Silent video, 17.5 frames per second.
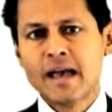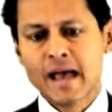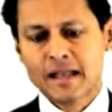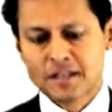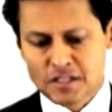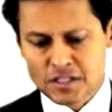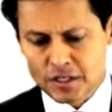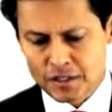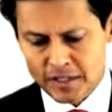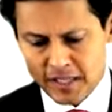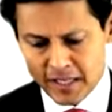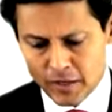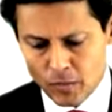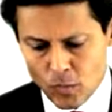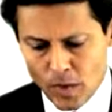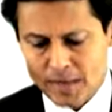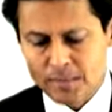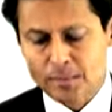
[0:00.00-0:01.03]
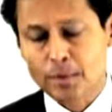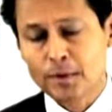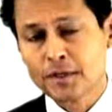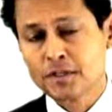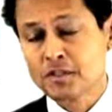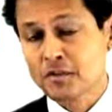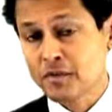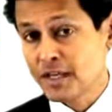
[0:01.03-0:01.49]
And so the
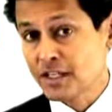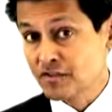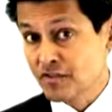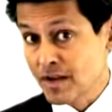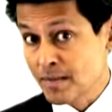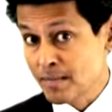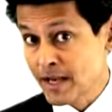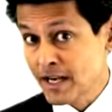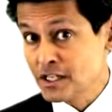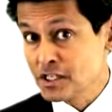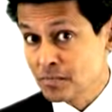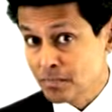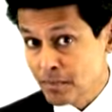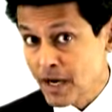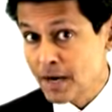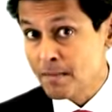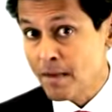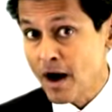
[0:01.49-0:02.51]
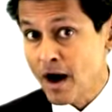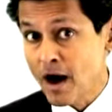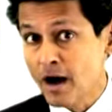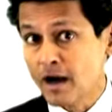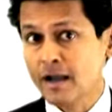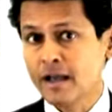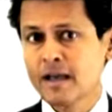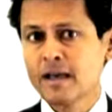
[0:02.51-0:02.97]
1.33 minutes per
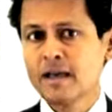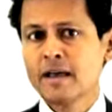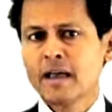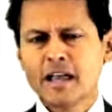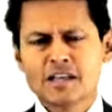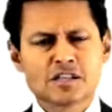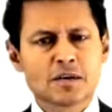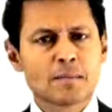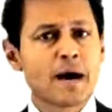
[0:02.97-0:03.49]
mark is